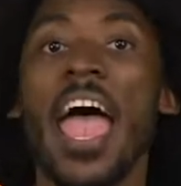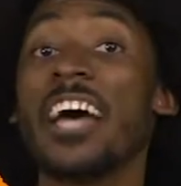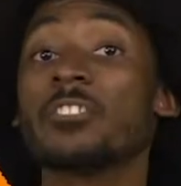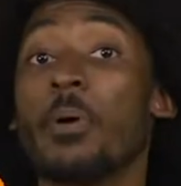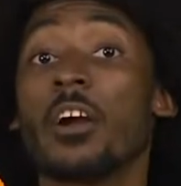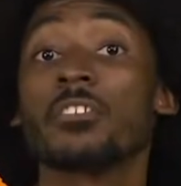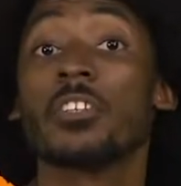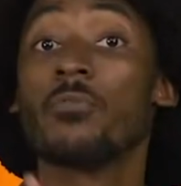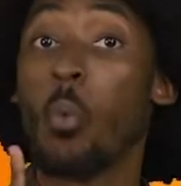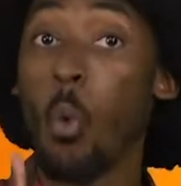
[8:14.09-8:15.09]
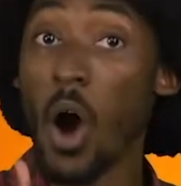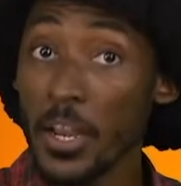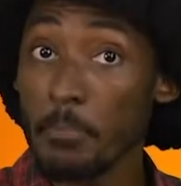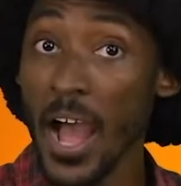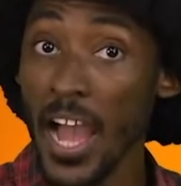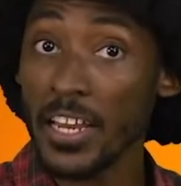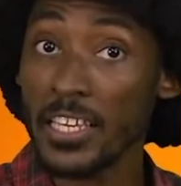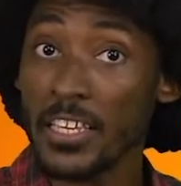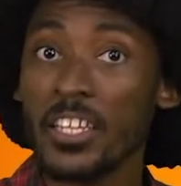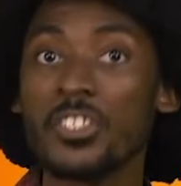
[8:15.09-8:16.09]
As parts of one
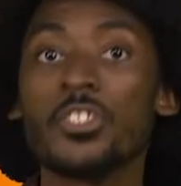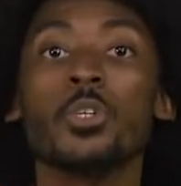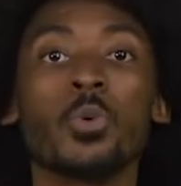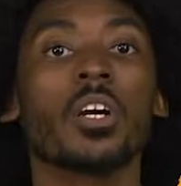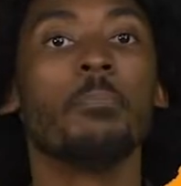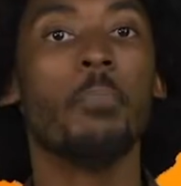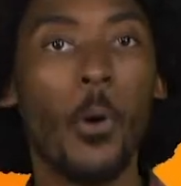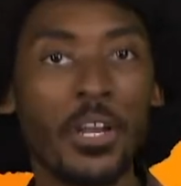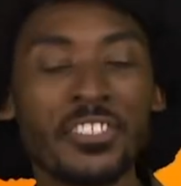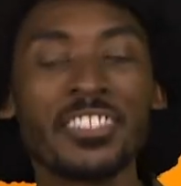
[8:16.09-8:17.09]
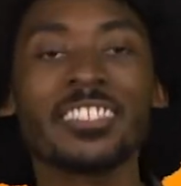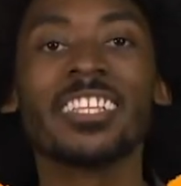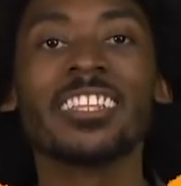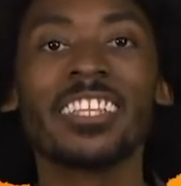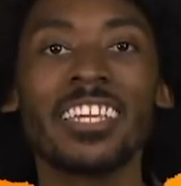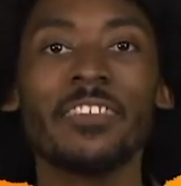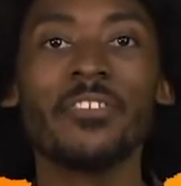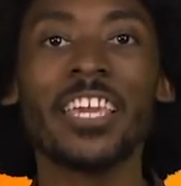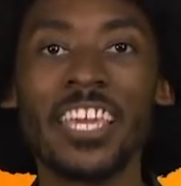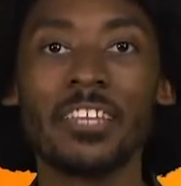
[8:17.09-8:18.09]
body, you were appointed to live
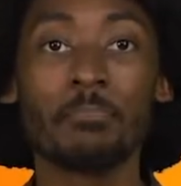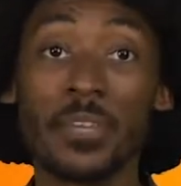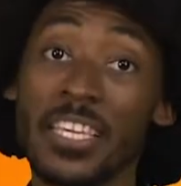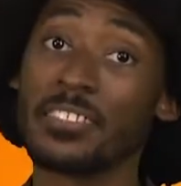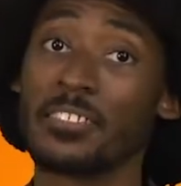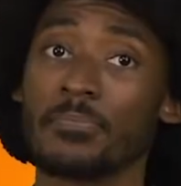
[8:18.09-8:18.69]
in peace.